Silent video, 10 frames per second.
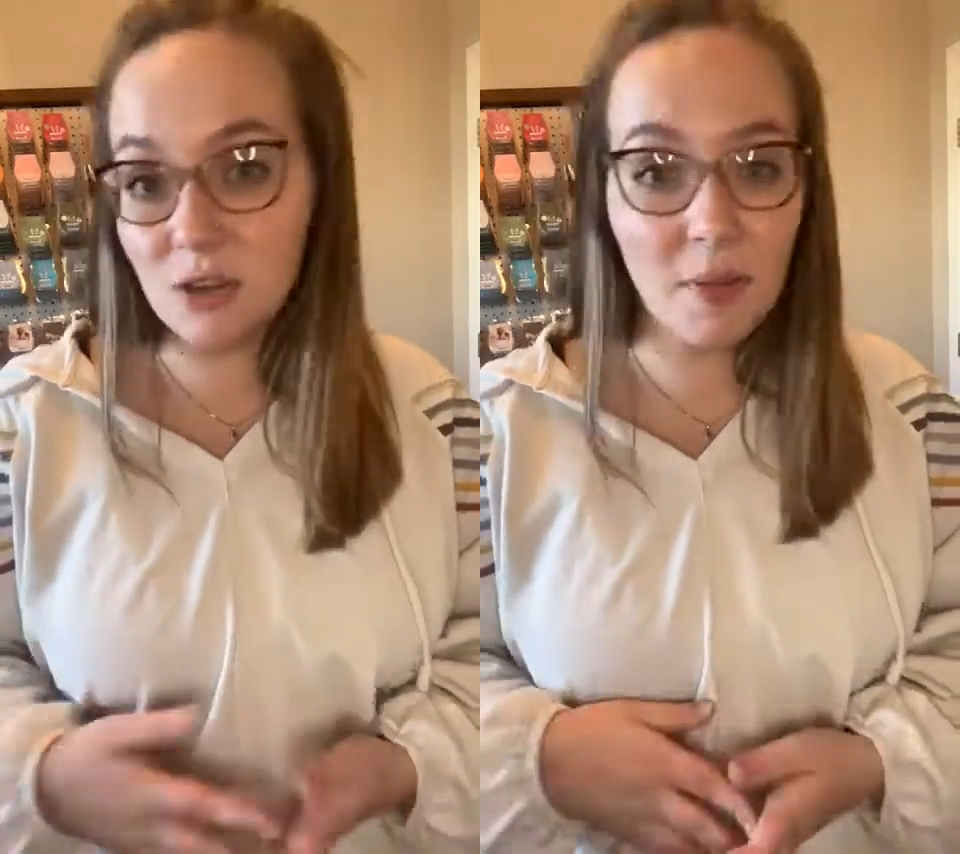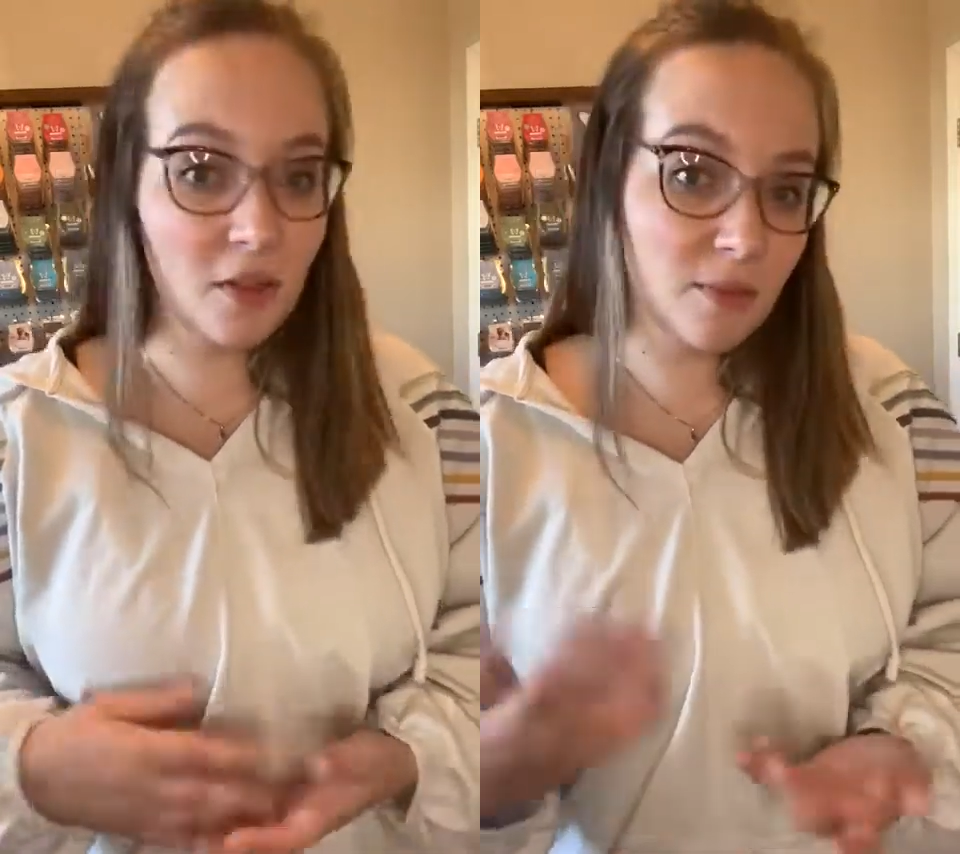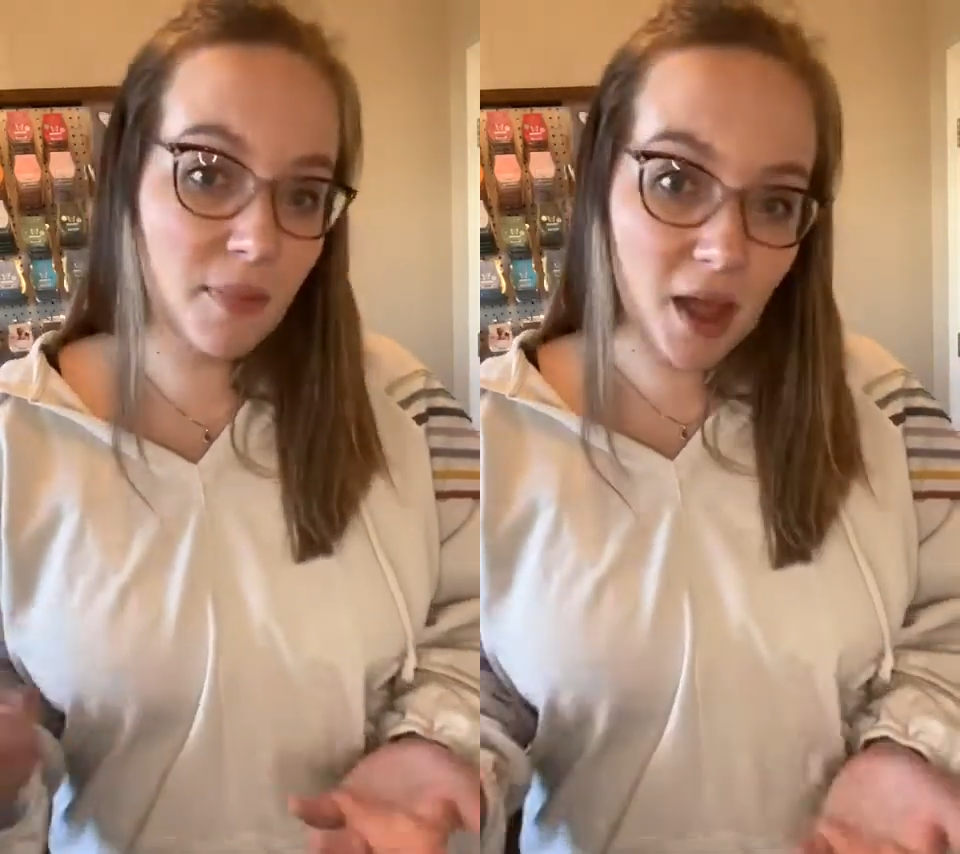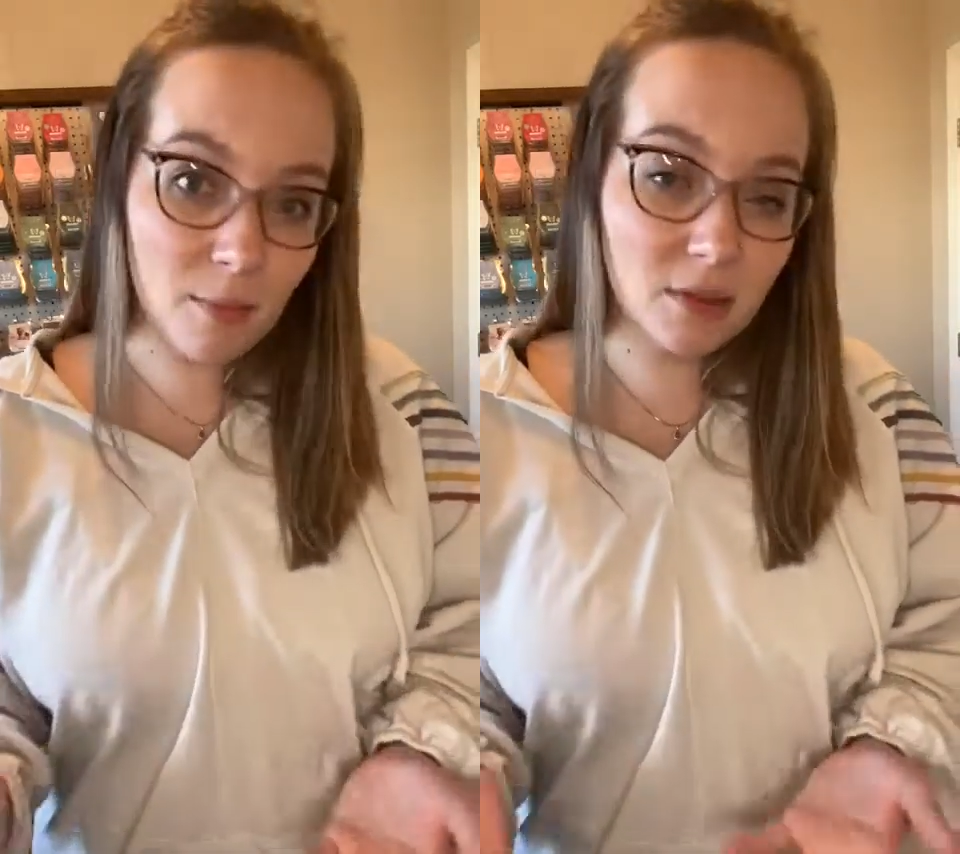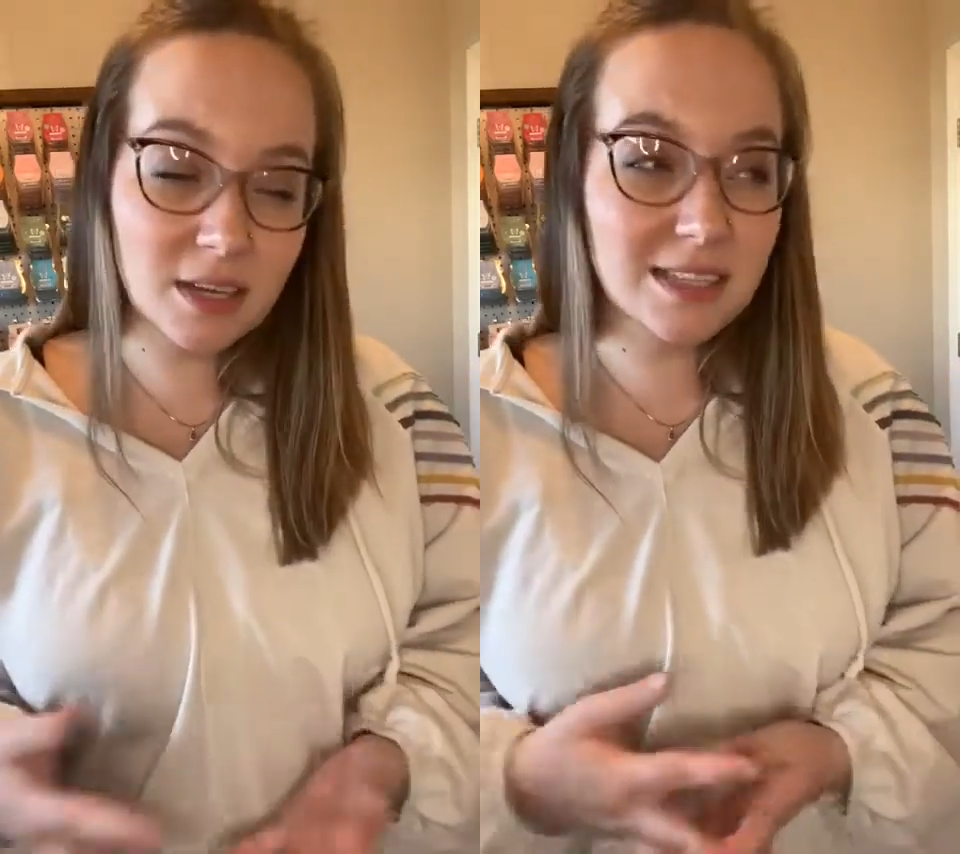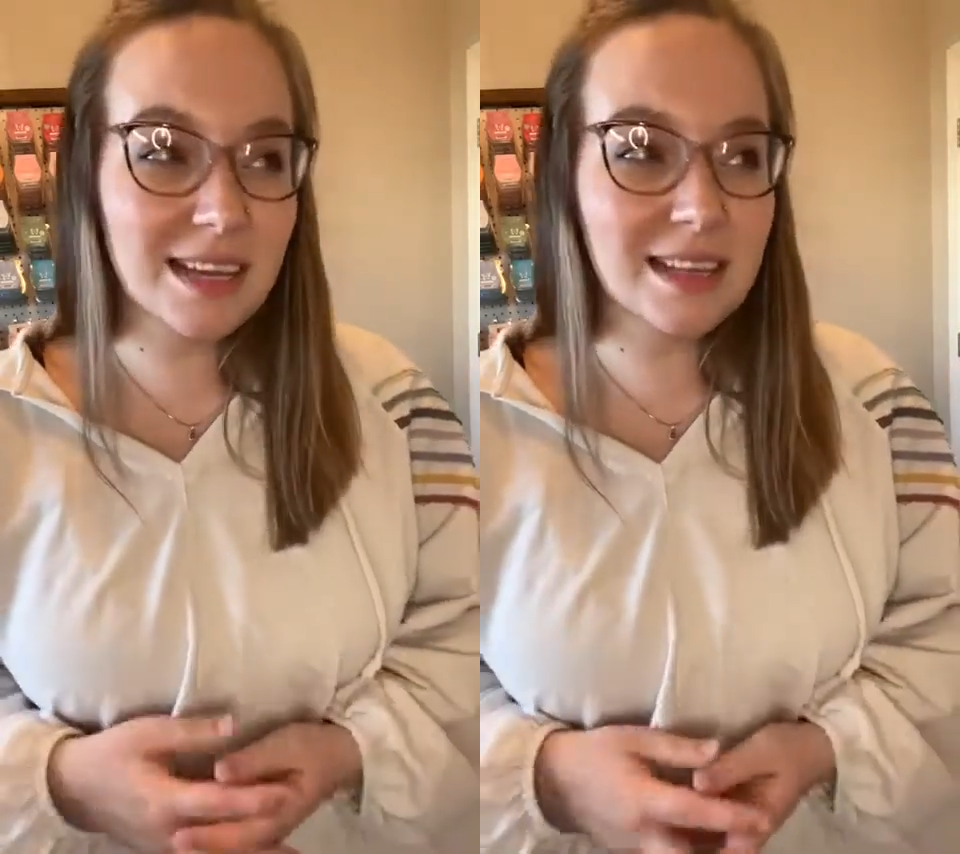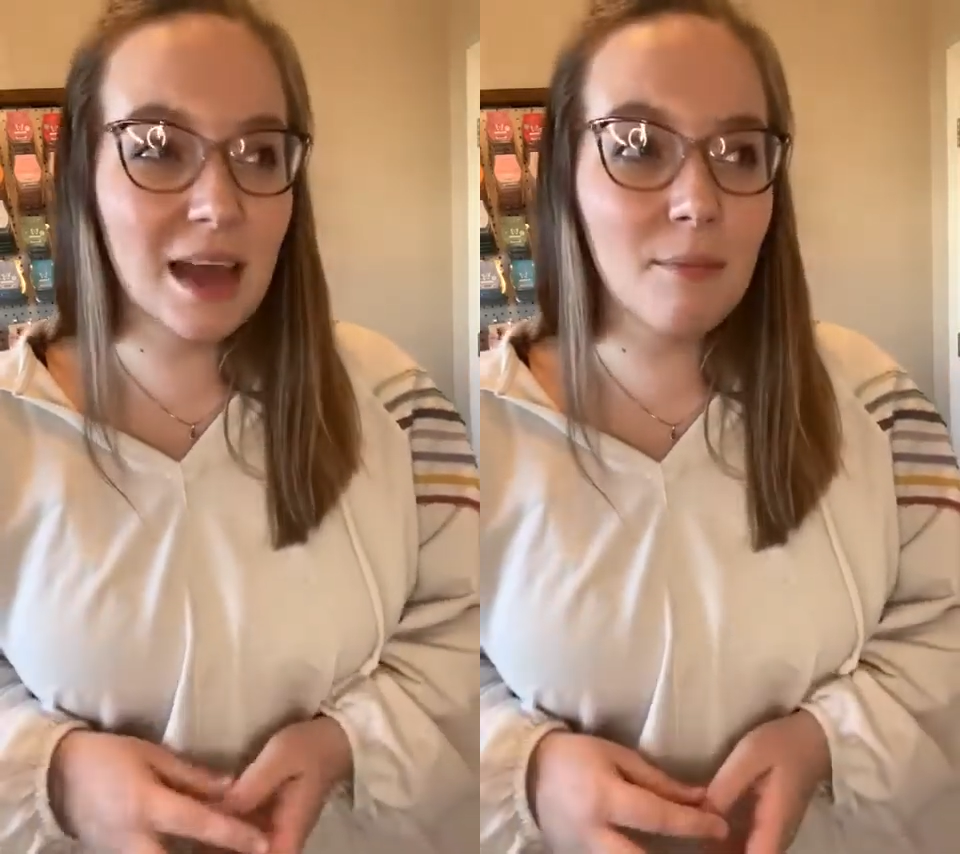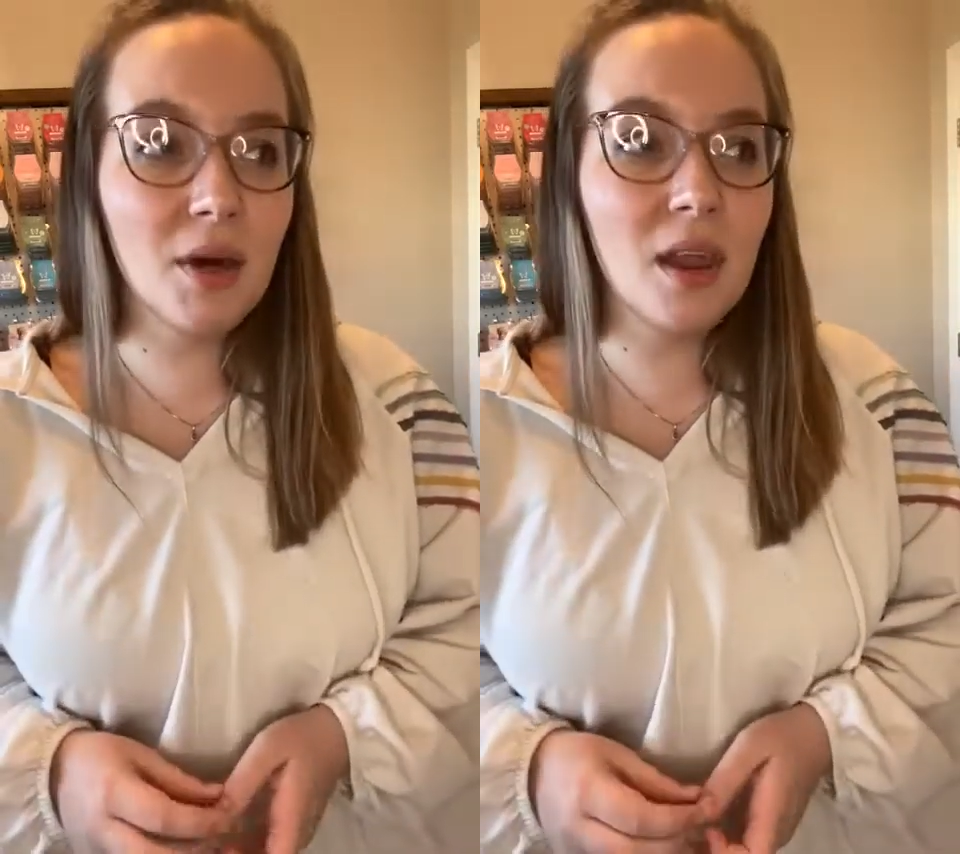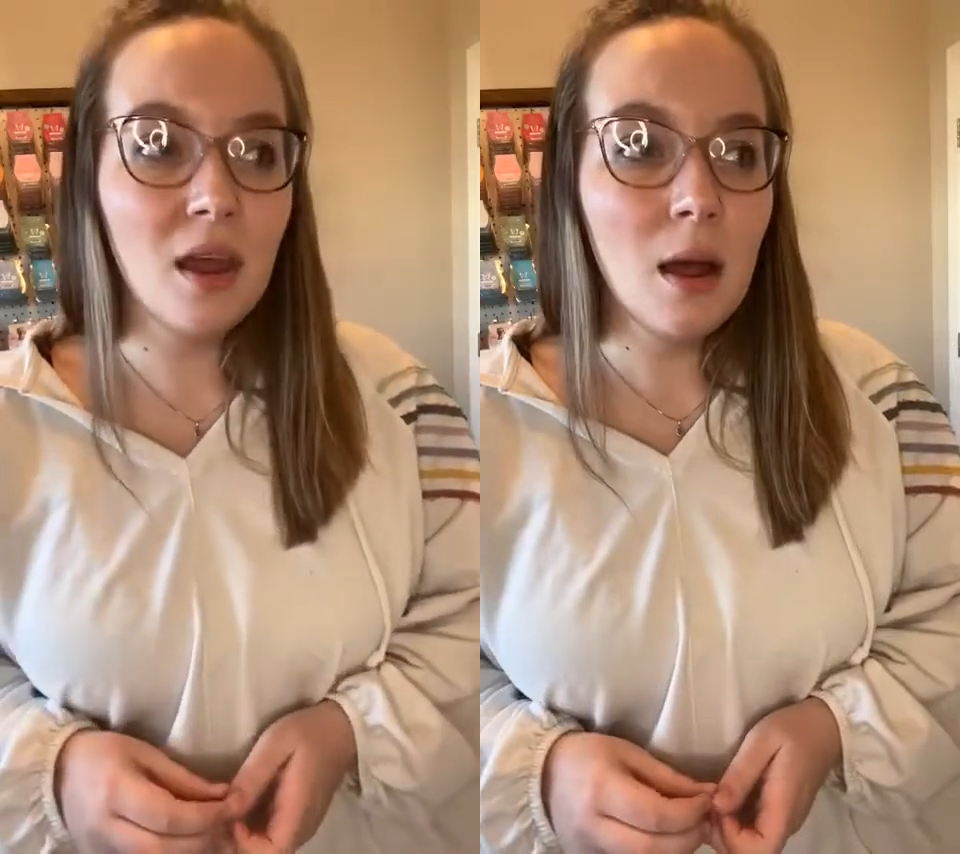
about the Bible, things like that, but